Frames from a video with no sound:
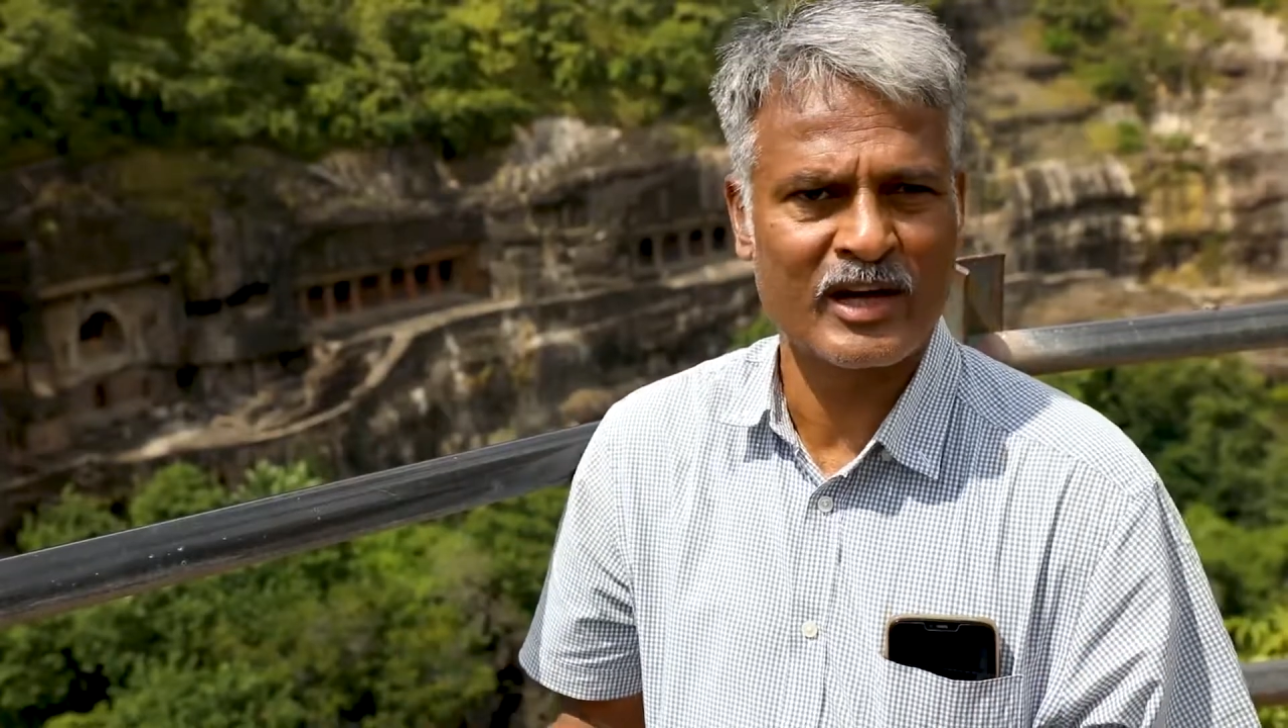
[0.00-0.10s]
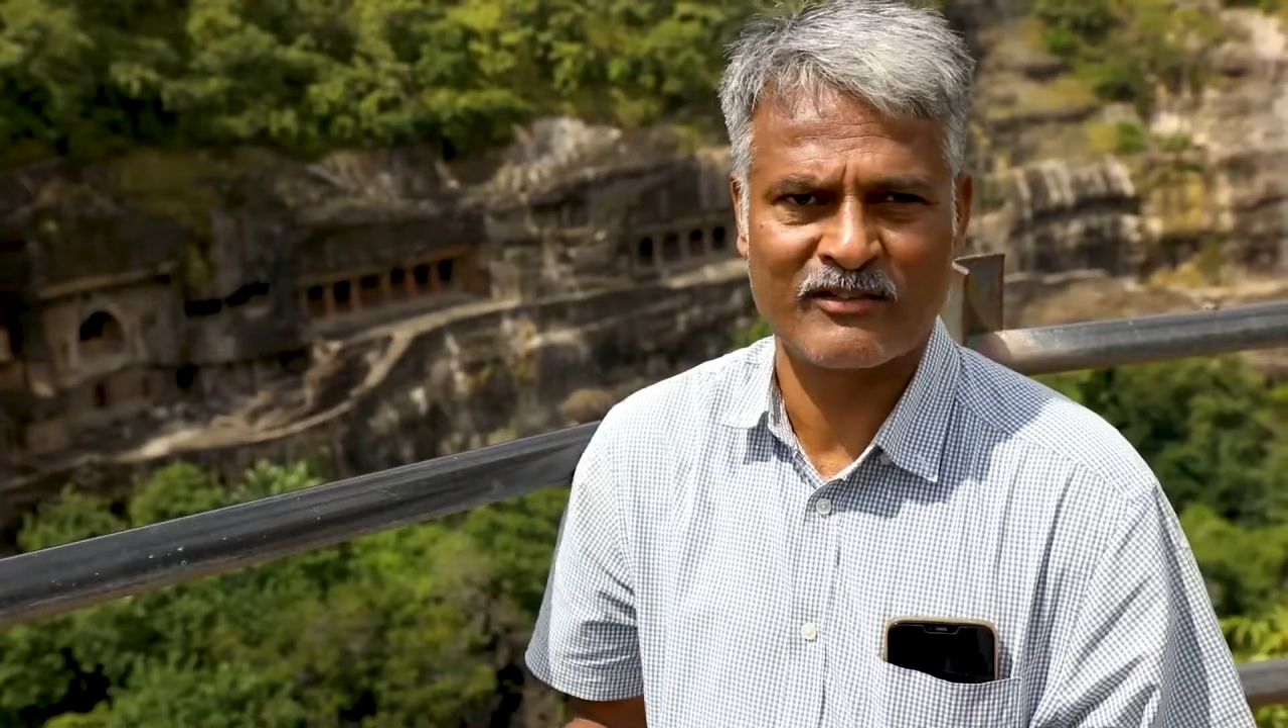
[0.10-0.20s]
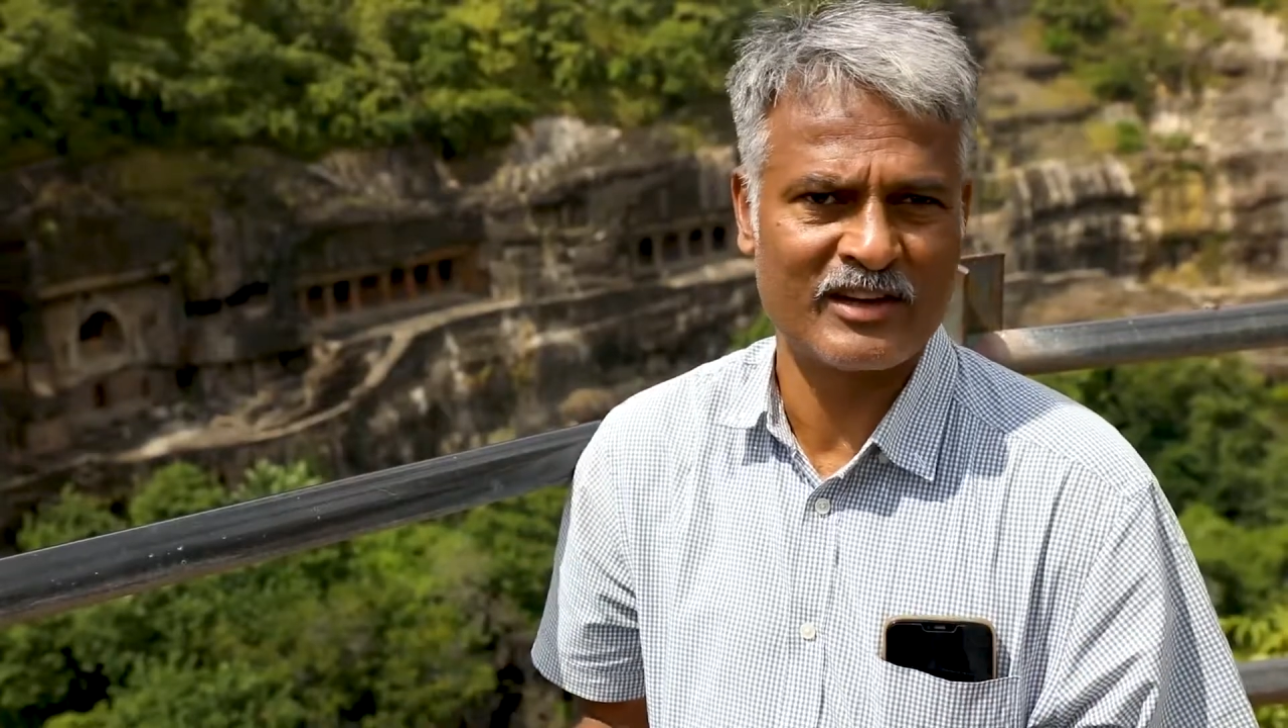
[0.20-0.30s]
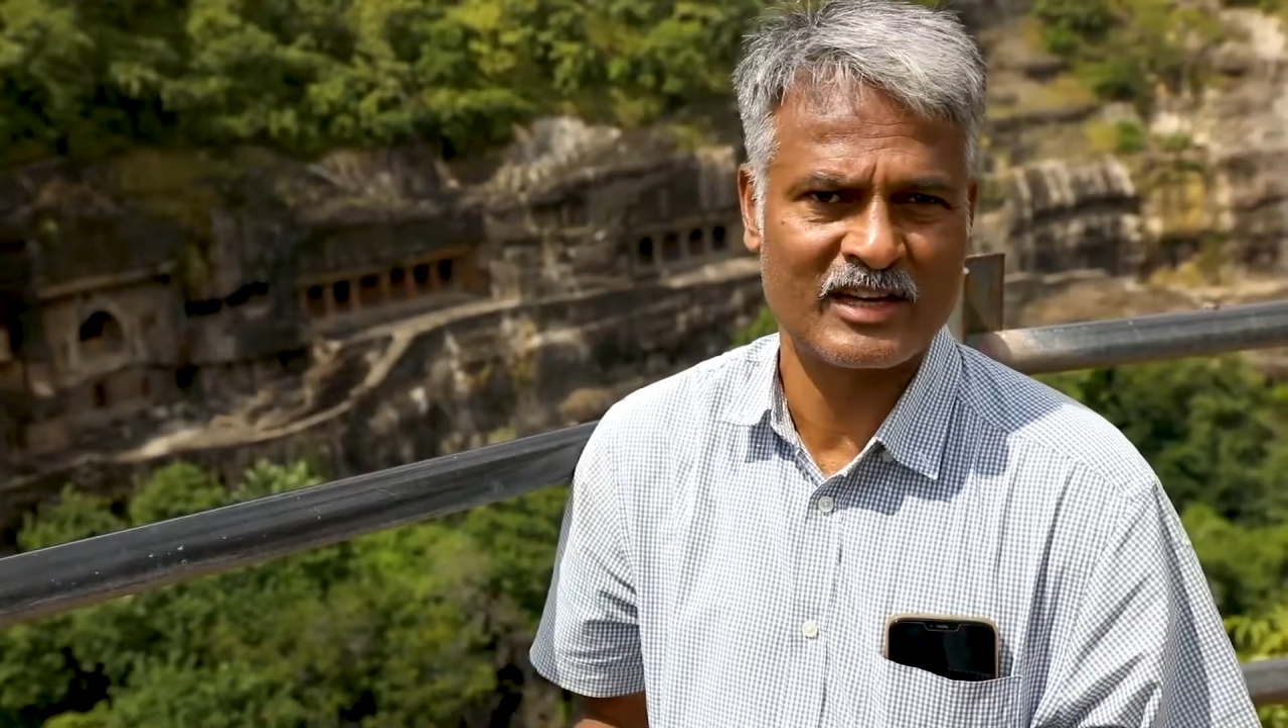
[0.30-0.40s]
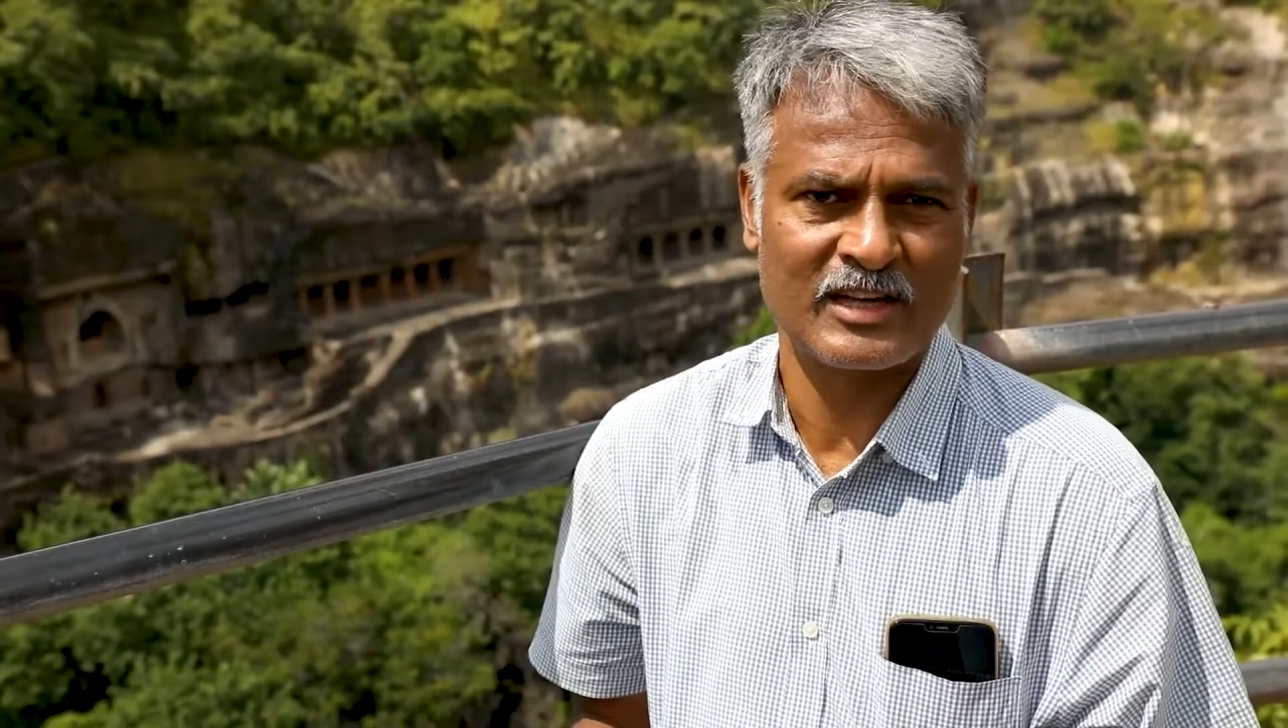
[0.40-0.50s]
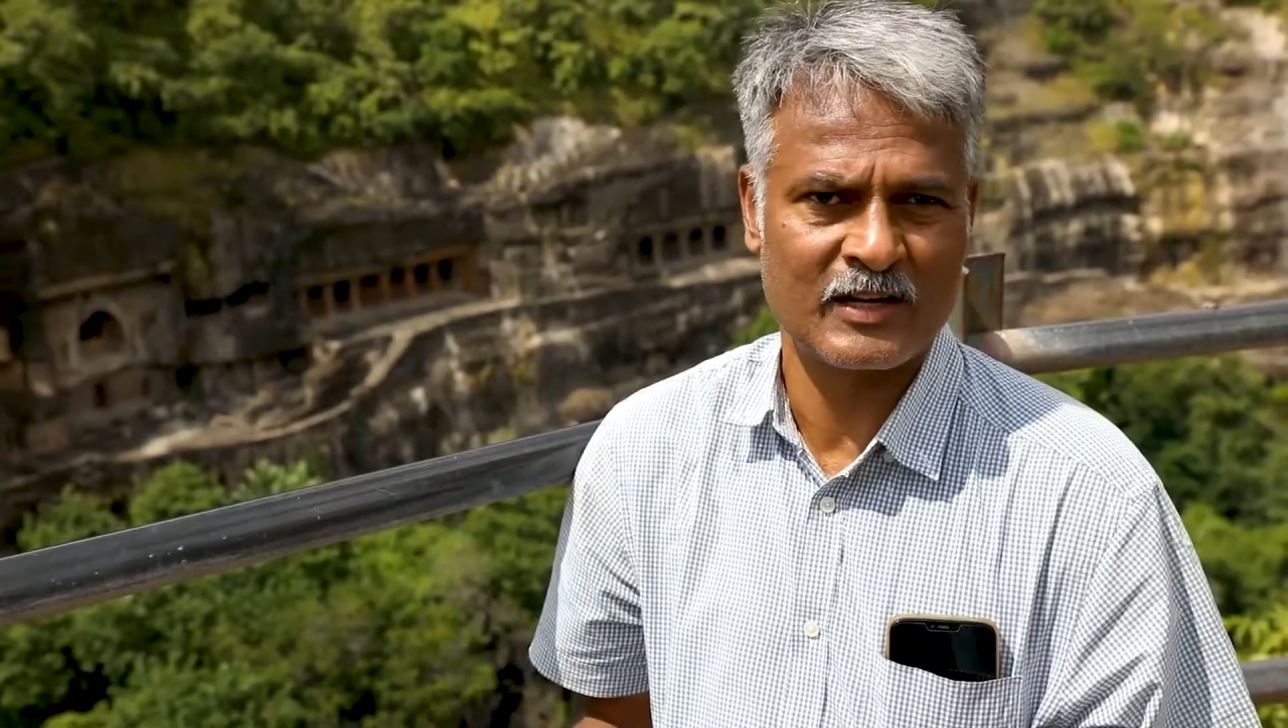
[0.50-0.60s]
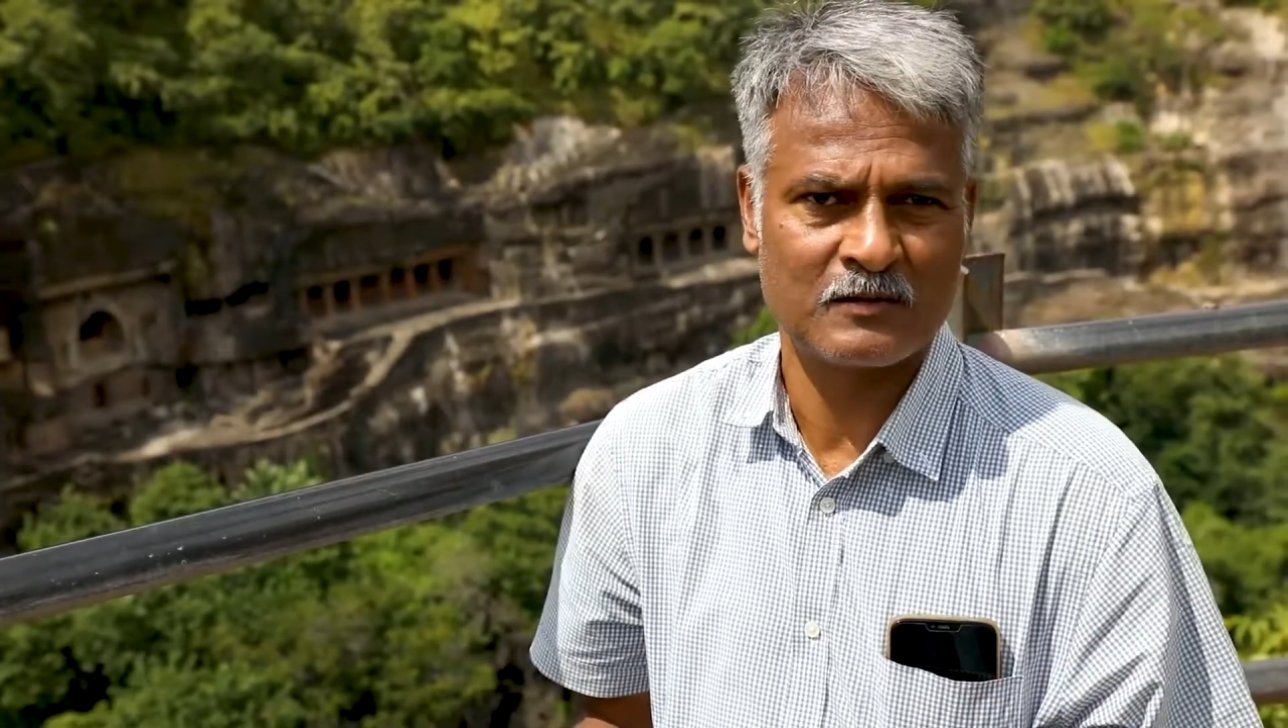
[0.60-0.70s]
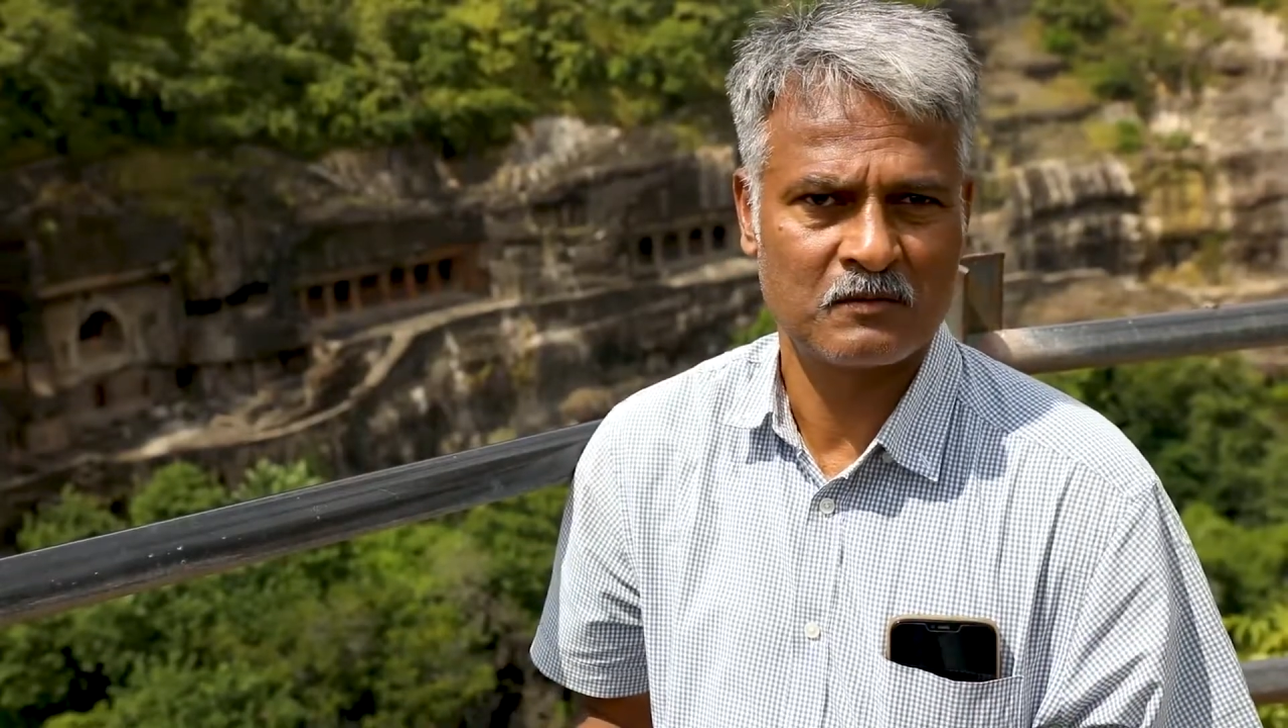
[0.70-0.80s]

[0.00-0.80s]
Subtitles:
living here.